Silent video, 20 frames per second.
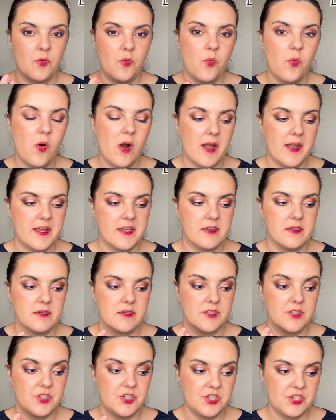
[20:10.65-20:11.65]
wine
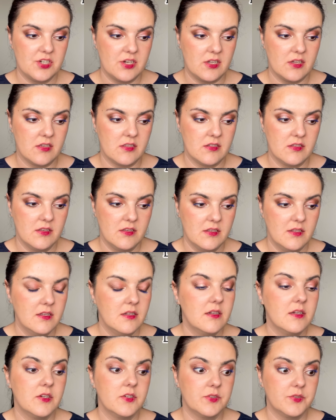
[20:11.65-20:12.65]
shade,
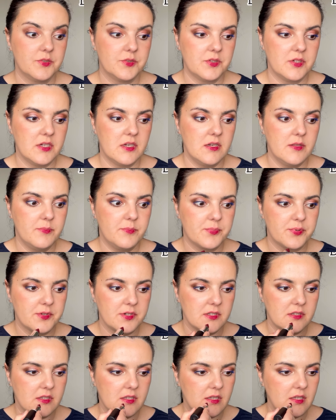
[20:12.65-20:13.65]
really
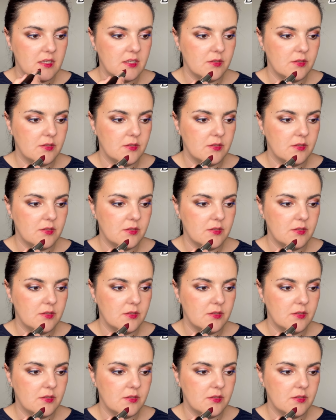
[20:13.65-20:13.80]
pretty.